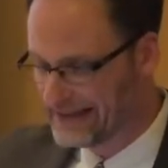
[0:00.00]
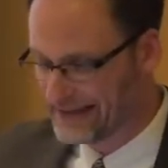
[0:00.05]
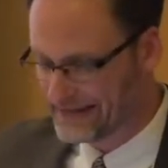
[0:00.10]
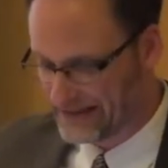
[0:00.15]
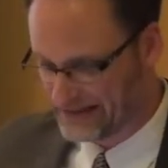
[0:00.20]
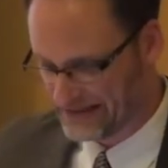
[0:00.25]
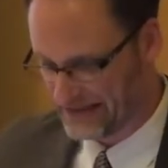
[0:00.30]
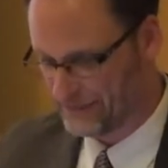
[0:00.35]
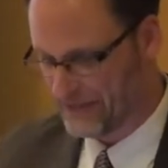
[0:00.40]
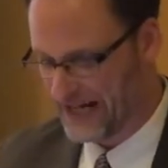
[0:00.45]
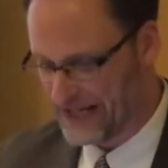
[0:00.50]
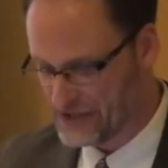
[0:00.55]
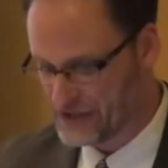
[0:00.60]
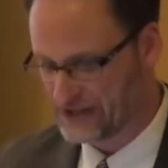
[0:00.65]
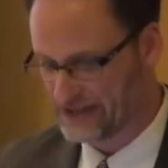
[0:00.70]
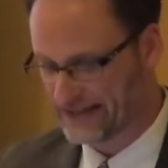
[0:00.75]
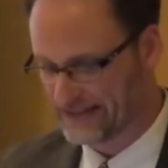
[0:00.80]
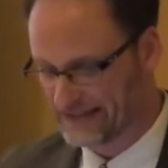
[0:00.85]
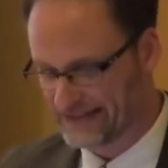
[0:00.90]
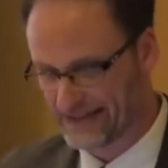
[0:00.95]
that's
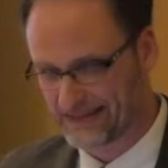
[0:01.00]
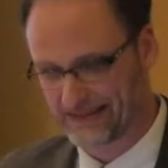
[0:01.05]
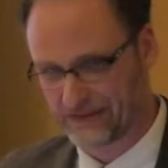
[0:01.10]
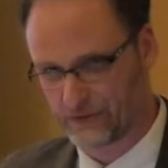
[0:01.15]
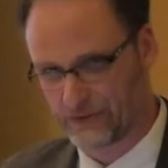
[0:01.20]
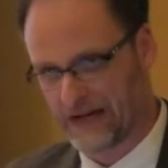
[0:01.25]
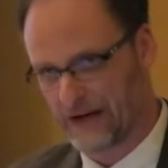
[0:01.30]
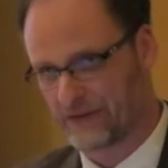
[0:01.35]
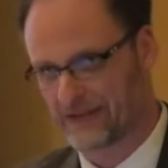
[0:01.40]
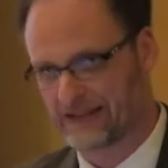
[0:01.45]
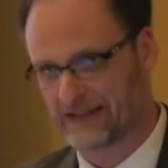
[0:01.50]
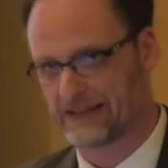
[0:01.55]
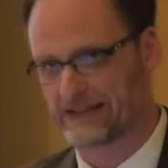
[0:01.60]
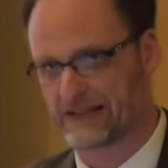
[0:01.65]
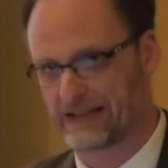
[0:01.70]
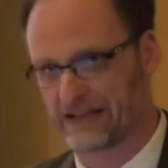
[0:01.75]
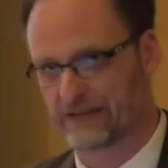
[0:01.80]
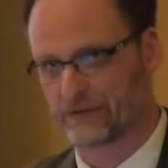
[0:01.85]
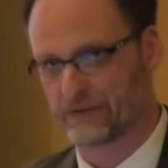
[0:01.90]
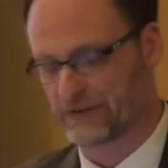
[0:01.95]
homogenous, that's grounded in
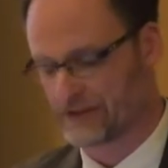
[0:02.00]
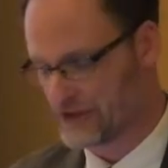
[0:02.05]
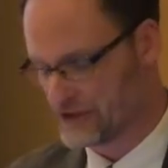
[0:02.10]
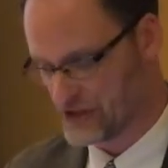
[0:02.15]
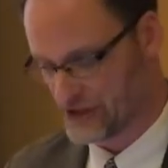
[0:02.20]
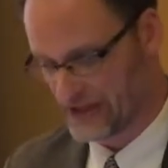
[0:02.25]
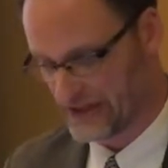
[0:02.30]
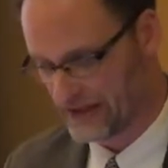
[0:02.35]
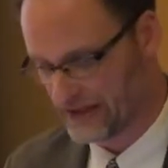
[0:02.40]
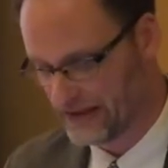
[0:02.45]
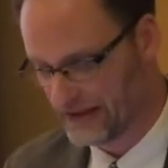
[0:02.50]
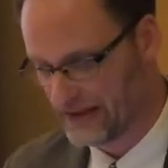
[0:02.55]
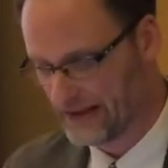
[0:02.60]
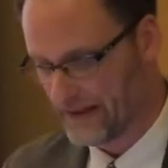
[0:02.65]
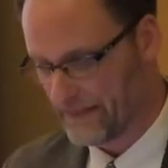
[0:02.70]
native religion,